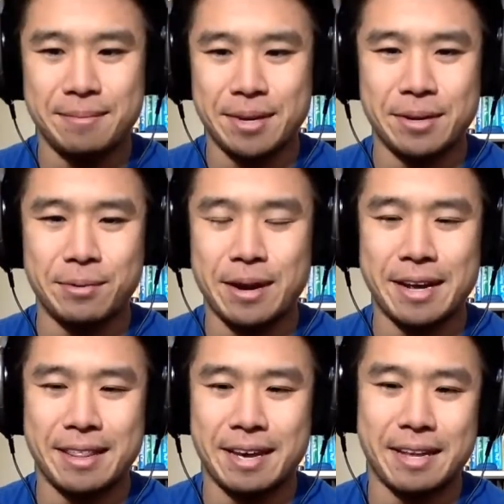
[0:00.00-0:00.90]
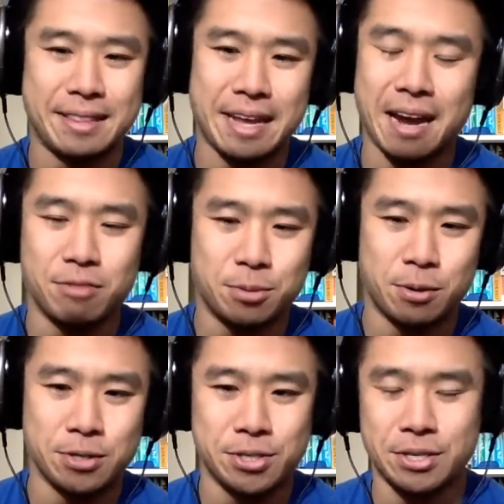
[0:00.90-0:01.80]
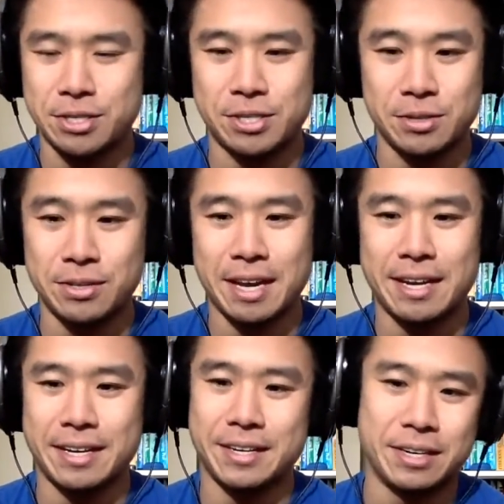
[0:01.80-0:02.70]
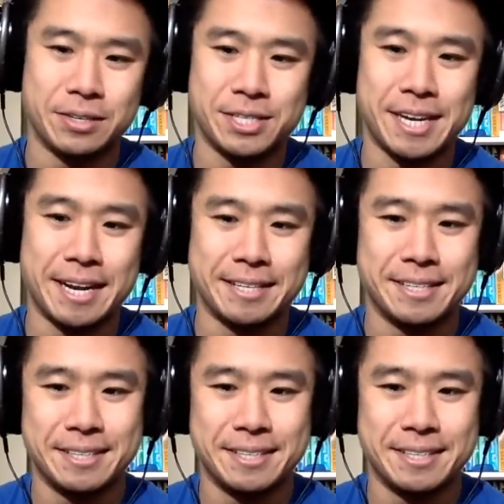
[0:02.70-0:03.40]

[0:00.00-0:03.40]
in a way that the average person could just look at it and understand.